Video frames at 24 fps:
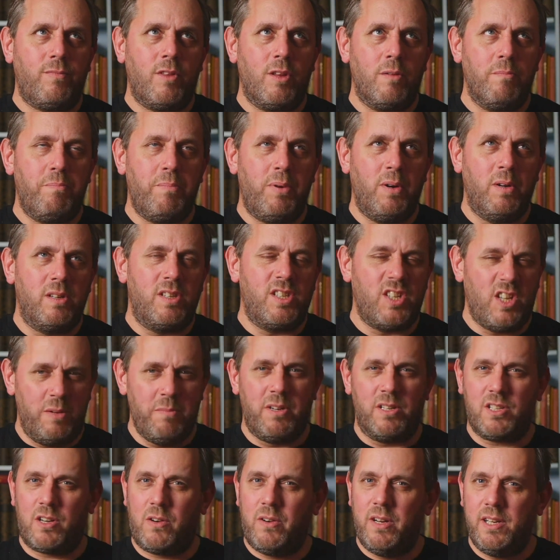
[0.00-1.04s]
put too much
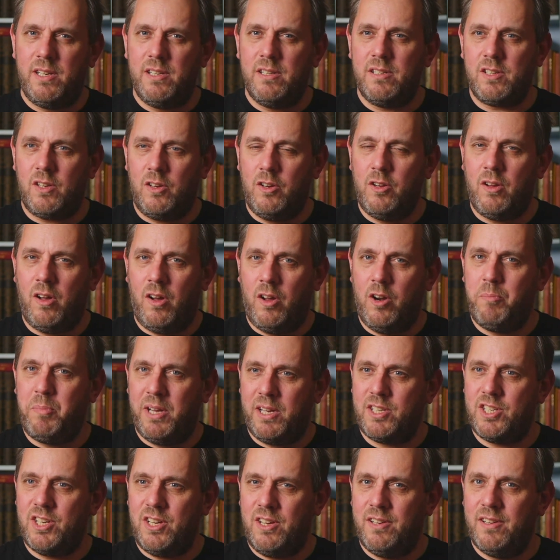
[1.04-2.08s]
credence on a picture.